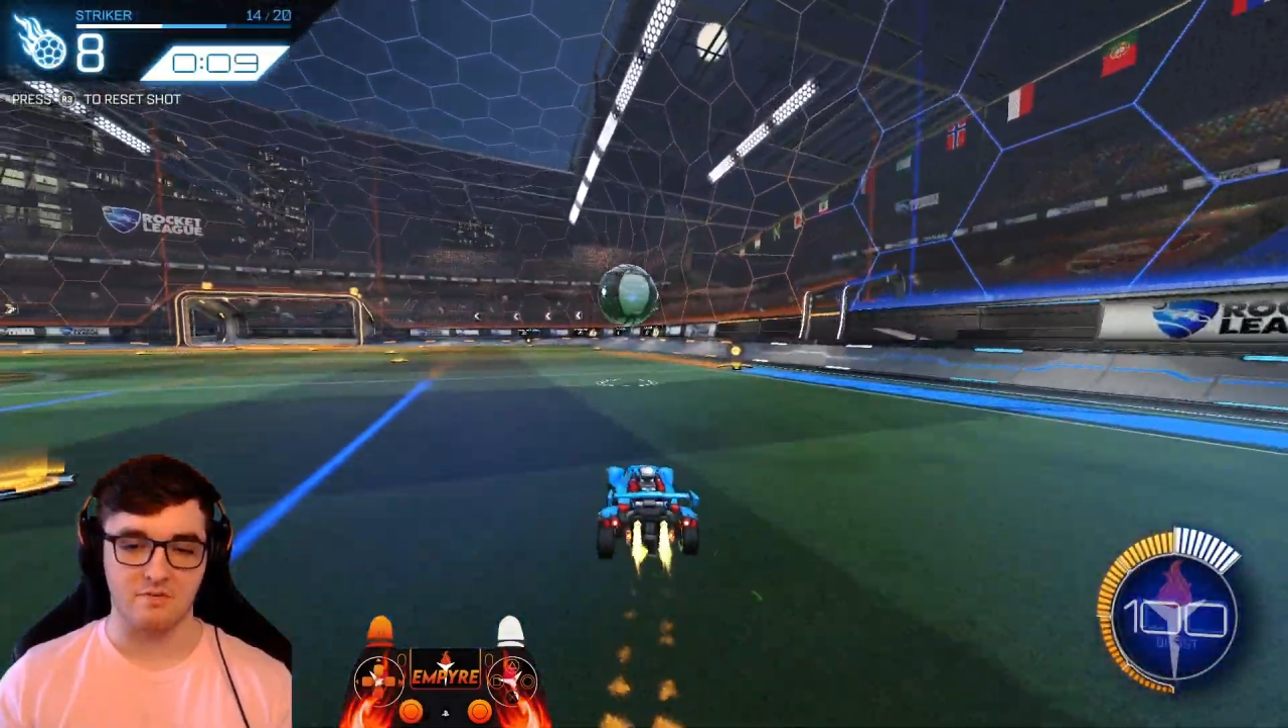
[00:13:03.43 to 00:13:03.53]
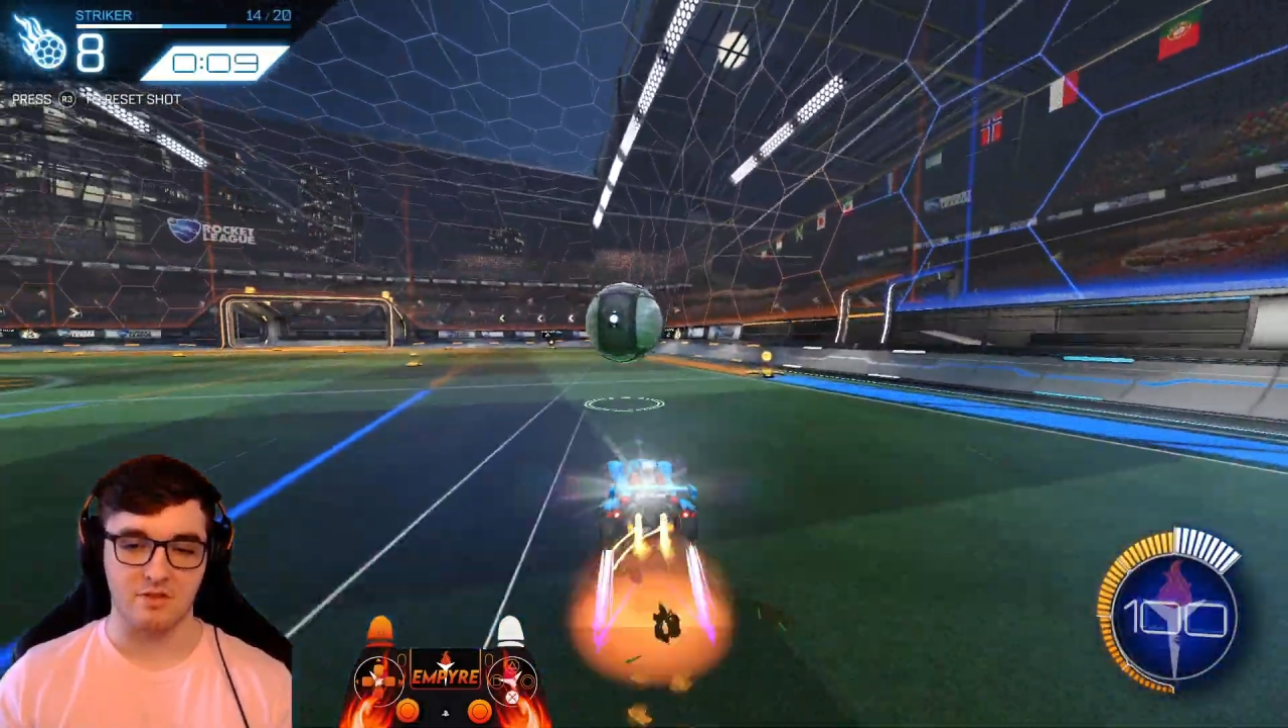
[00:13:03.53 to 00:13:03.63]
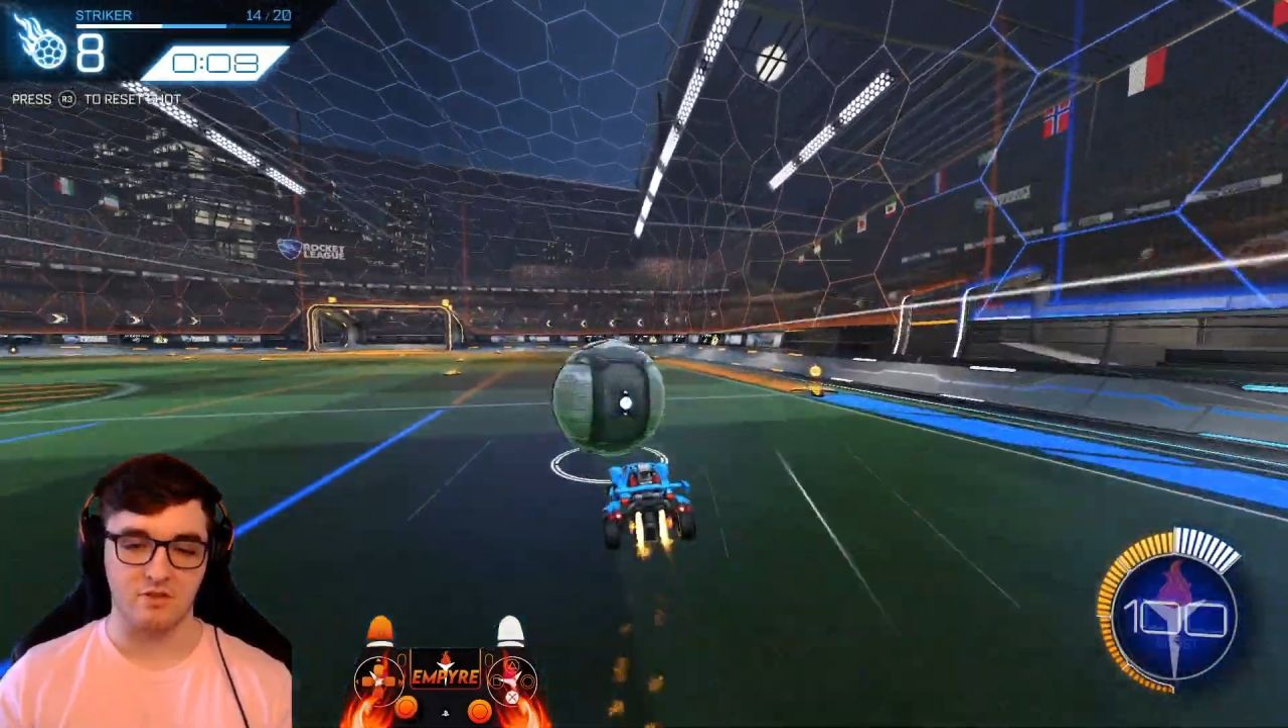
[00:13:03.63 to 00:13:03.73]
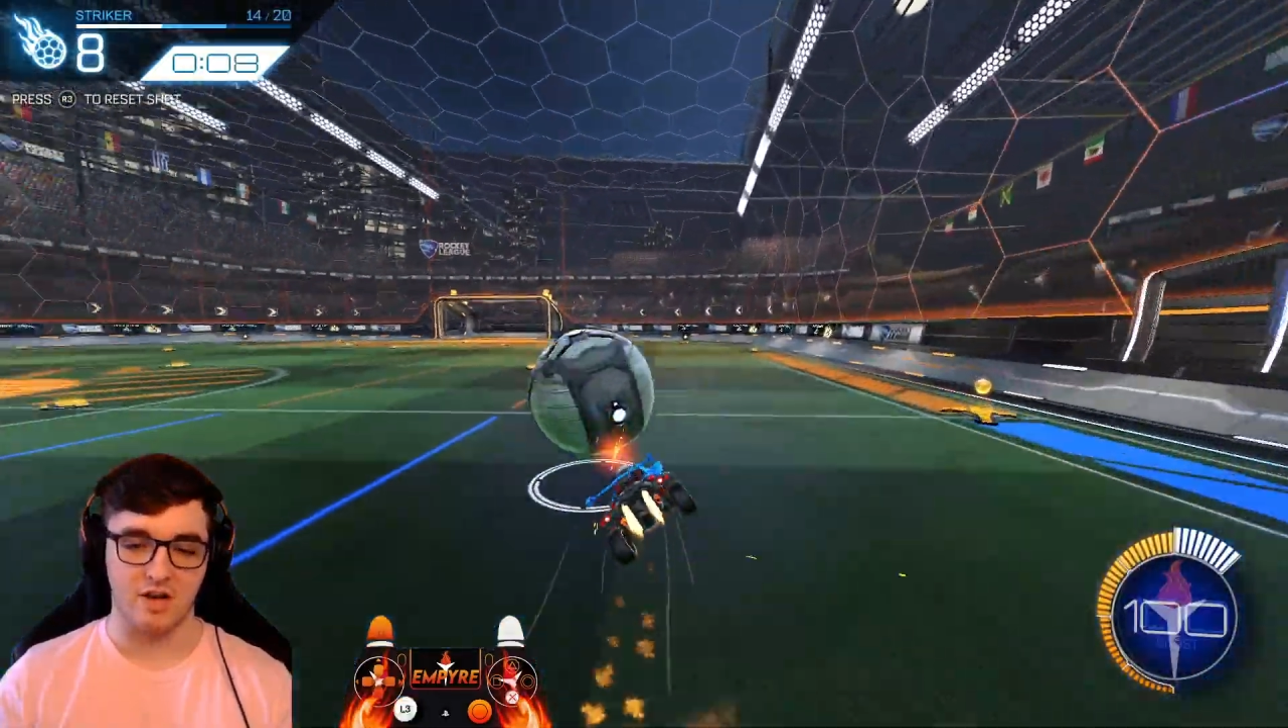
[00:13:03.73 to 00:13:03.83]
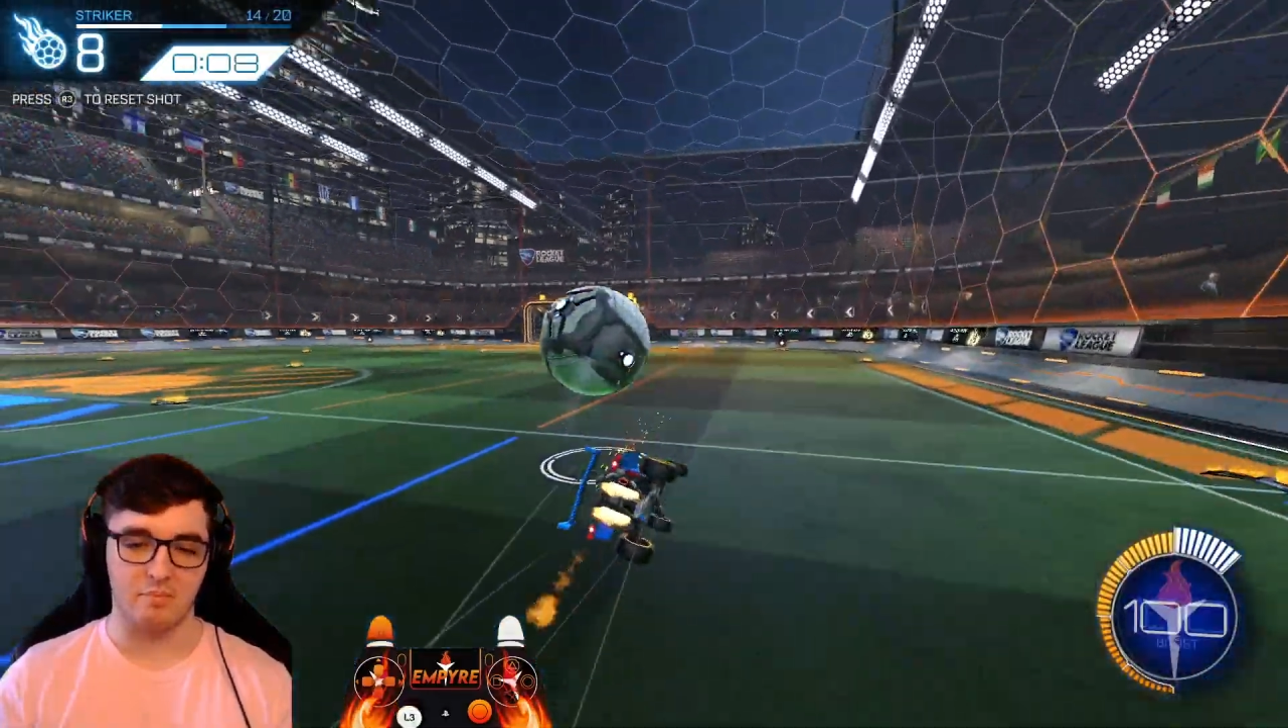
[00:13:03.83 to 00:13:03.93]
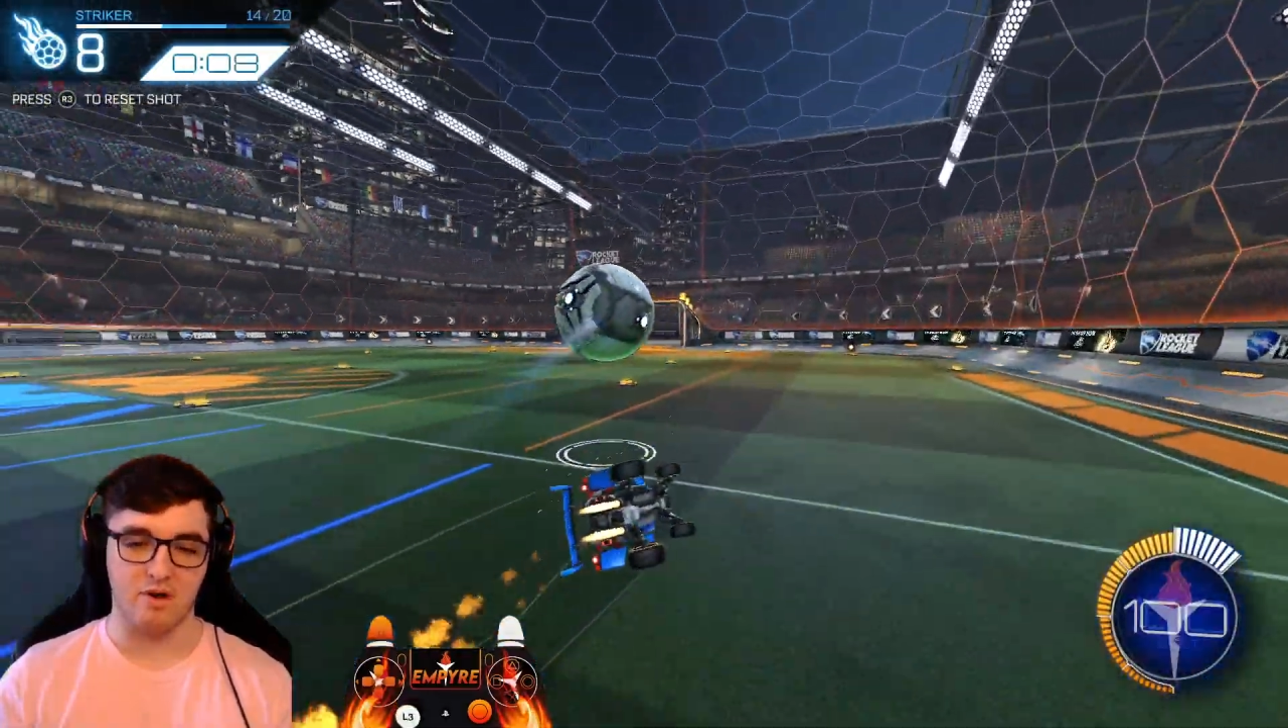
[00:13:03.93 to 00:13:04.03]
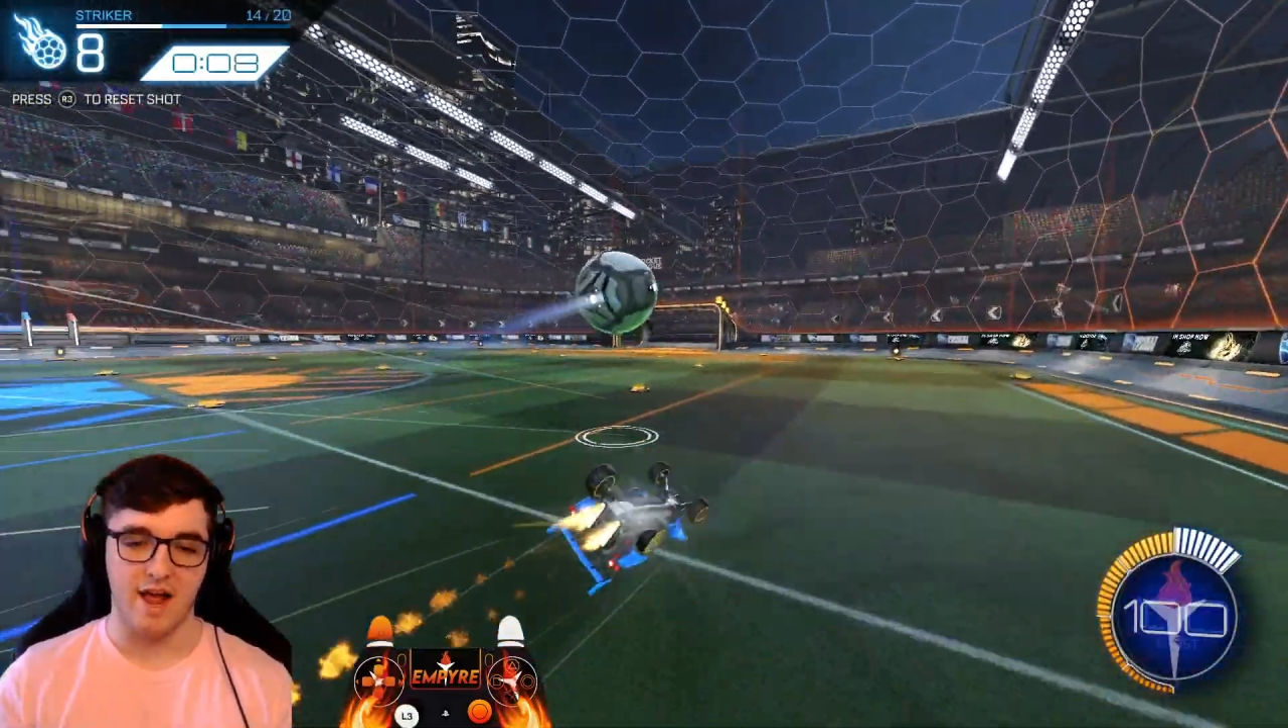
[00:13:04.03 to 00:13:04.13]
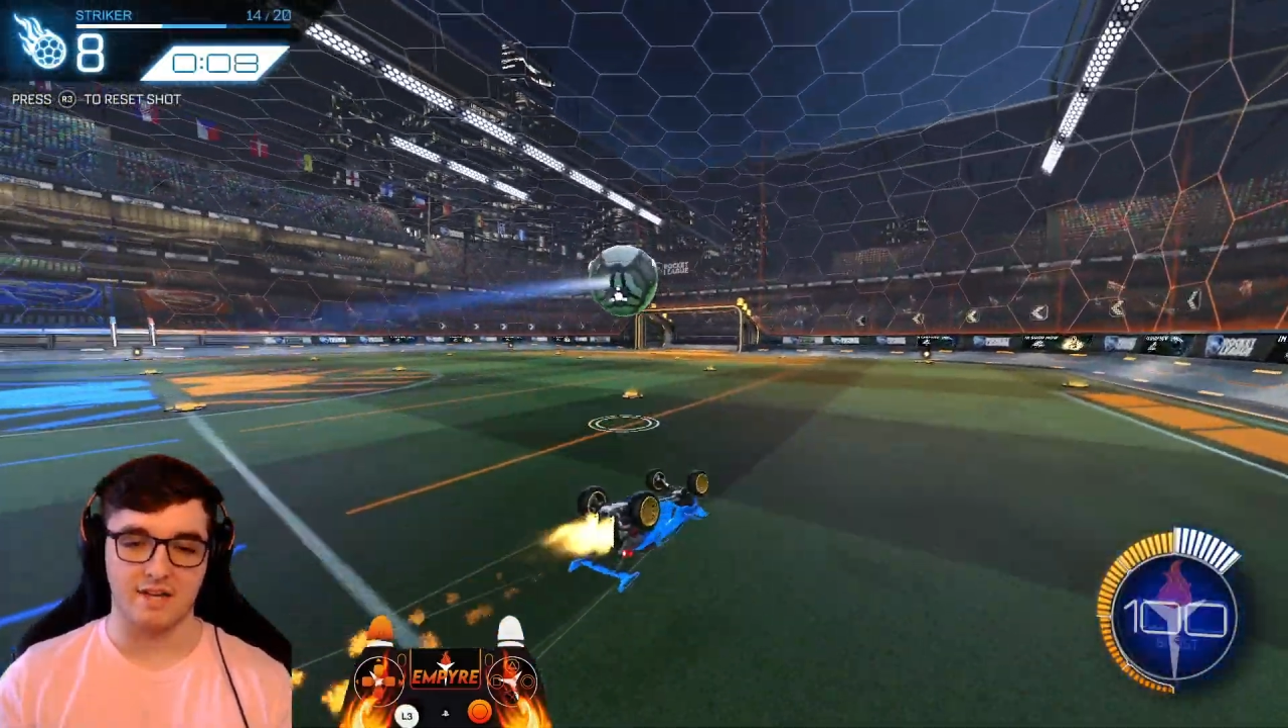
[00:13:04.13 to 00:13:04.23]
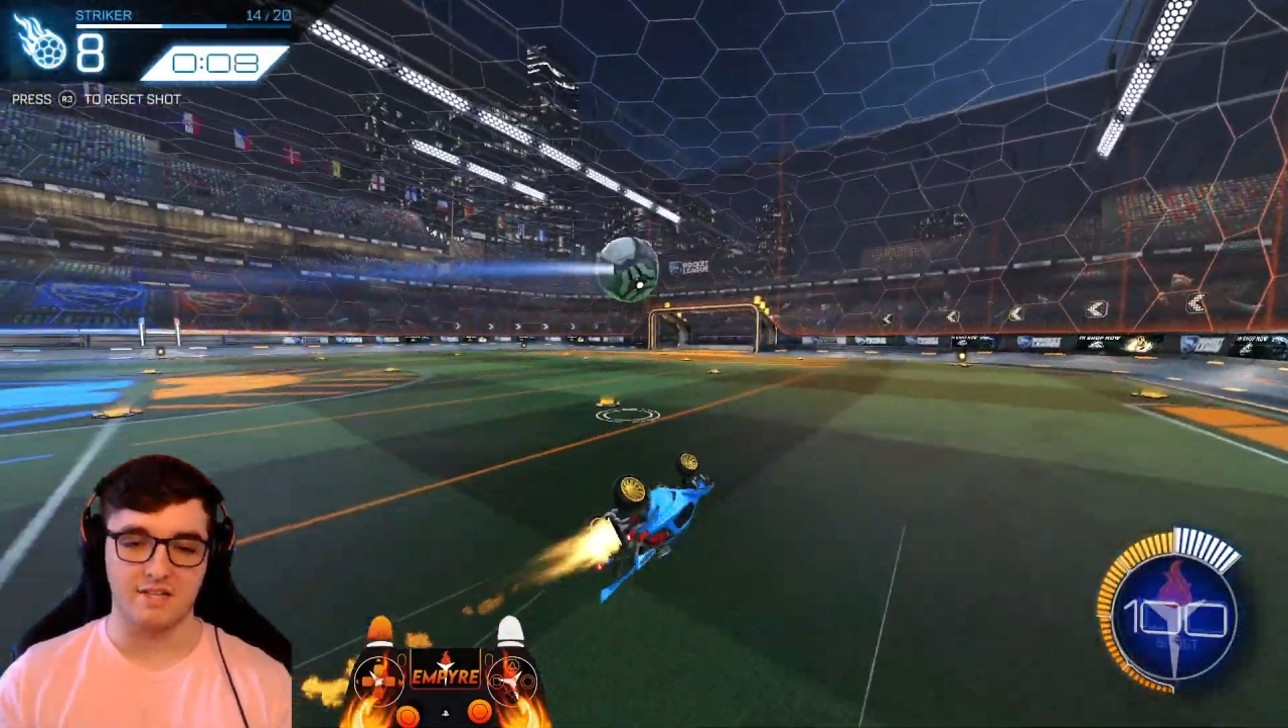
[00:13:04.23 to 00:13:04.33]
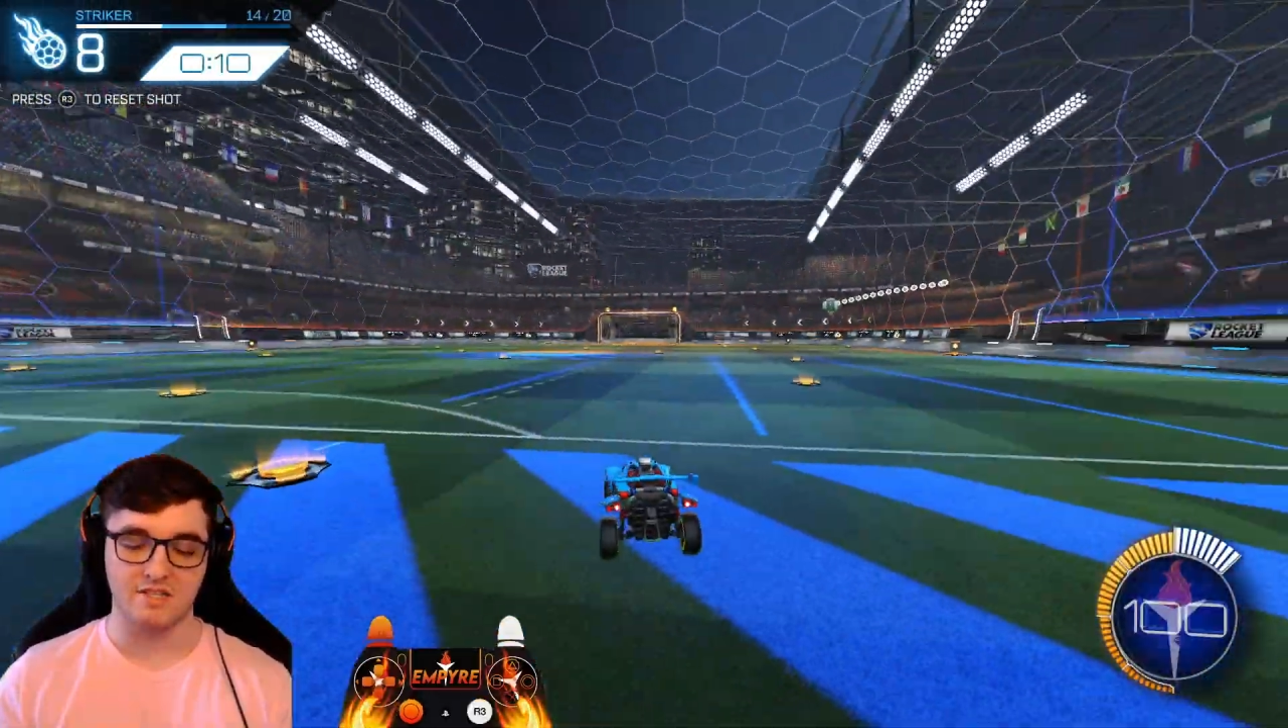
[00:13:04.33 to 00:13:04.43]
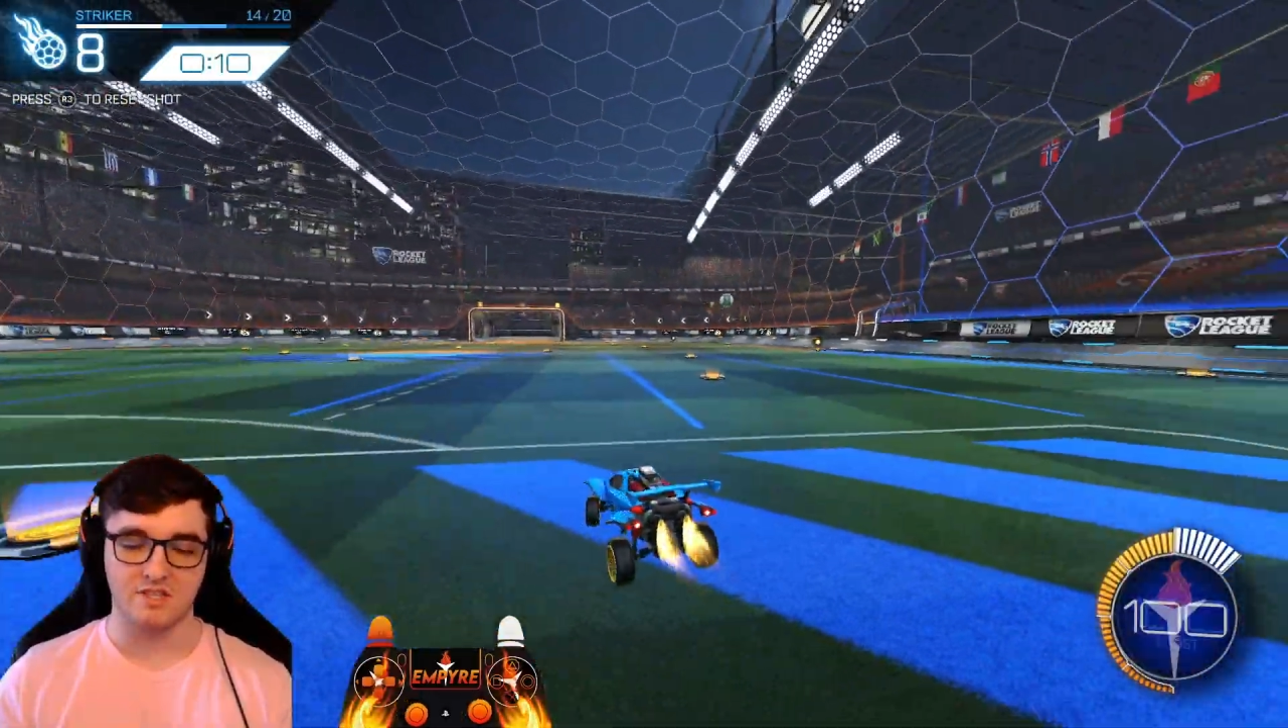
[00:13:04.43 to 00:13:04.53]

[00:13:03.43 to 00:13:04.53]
that you got to practice